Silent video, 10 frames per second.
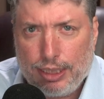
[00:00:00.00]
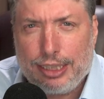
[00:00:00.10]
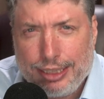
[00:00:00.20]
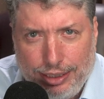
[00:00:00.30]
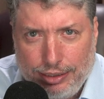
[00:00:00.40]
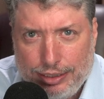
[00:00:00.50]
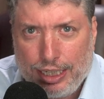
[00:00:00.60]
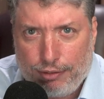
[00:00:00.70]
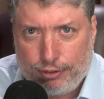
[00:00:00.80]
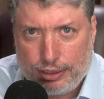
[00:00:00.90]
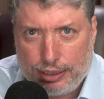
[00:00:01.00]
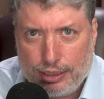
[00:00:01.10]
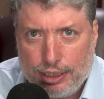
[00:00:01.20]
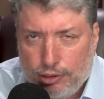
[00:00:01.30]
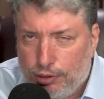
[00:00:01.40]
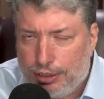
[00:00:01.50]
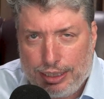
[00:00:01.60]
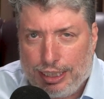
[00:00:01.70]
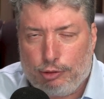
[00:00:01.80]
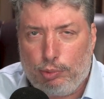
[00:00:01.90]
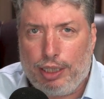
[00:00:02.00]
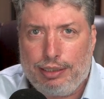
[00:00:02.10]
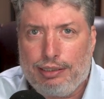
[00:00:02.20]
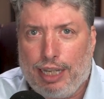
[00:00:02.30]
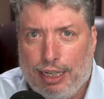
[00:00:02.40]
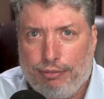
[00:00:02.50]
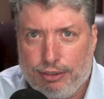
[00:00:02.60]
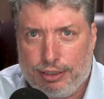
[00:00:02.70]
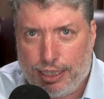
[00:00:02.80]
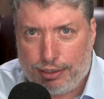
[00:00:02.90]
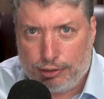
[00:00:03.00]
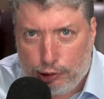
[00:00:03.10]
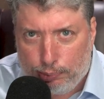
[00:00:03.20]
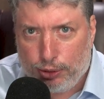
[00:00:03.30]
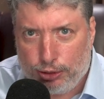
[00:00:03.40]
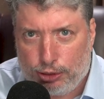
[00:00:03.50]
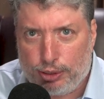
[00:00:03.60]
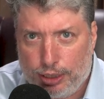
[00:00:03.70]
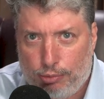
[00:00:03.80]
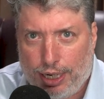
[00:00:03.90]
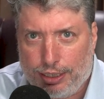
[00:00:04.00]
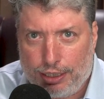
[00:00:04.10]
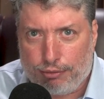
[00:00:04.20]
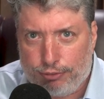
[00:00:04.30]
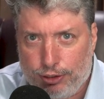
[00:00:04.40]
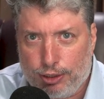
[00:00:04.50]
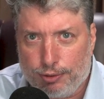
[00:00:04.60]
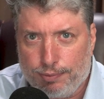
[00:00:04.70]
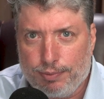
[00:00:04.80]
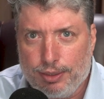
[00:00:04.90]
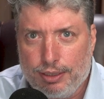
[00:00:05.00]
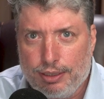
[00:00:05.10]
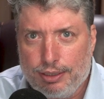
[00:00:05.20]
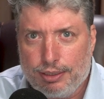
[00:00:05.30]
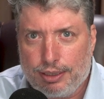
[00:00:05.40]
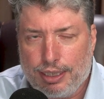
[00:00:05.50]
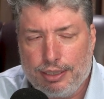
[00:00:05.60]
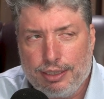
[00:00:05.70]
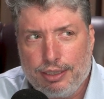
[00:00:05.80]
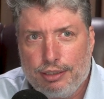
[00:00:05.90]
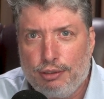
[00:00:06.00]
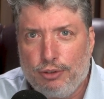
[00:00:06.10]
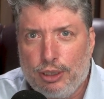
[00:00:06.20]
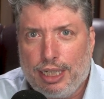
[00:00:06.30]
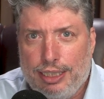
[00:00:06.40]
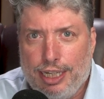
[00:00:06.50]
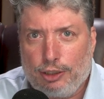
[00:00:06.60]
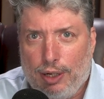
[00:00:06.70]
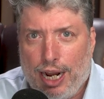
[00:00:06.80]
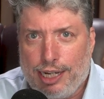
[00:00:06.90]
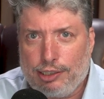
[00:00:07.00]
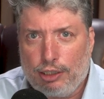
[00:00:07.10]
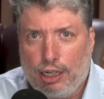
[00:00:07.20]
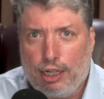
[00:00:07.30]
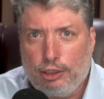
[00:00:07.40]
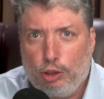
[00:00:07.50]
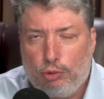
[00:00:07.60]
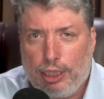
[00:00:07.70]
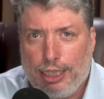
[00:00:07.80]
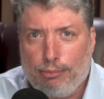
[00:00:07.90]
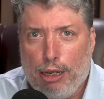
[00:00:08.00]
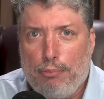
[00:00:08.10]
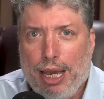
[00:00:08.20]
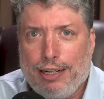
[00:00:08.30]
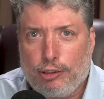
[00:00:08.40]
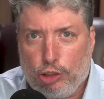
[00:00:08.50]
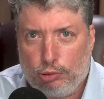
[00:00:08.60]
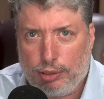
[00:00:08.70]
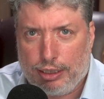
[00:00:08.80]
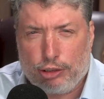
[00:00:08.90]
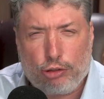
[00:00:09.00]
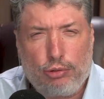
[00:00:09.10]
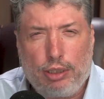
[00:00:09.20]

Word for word: Listen carefully, because it's really life and death spiritually right now for you. Okay? Nebuchadnezzar has a dream about a tree